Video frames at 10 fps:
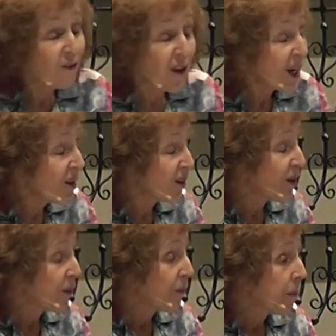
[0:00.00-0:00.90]
Faith,
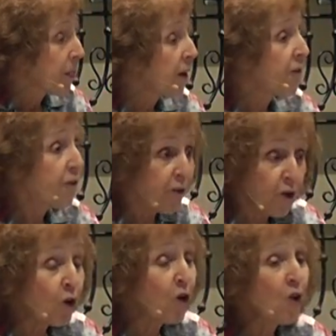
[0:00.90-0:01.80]

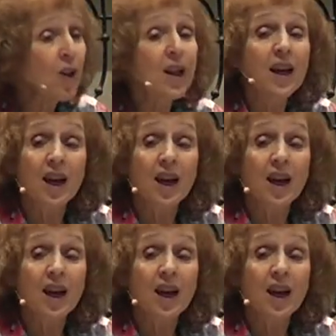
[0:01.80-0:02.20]
full